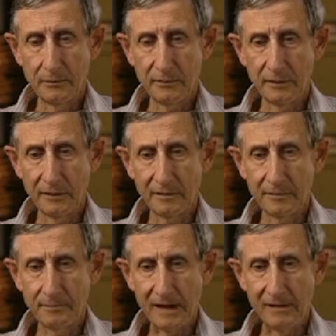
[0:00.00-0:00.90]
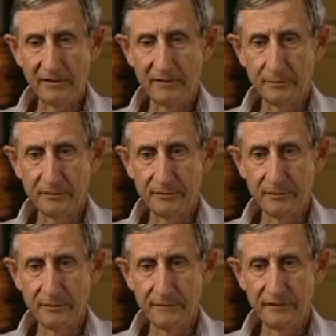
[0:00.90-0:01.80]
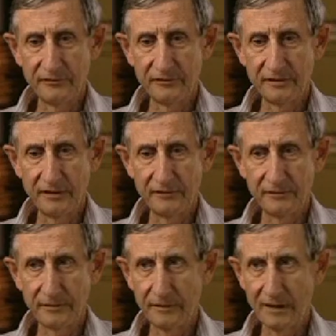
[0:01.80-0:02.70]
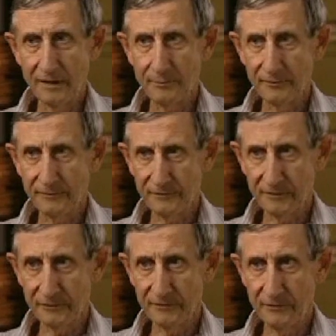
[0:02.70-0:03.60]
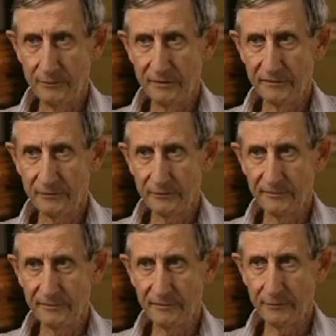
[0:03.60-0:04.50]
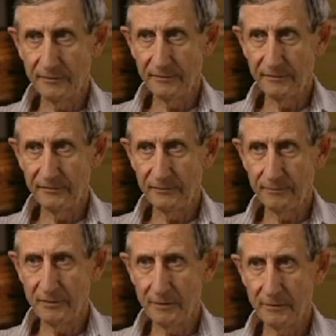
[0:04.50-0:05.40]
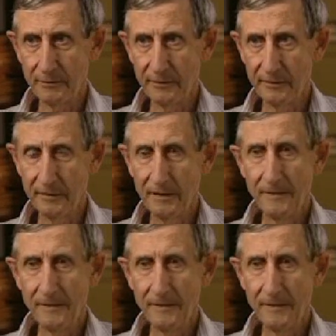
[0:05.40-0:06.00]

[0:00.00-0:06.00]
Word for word: looking at the balance between the vegetation and the atmosphere, which to me has always seemed to be the central problem, that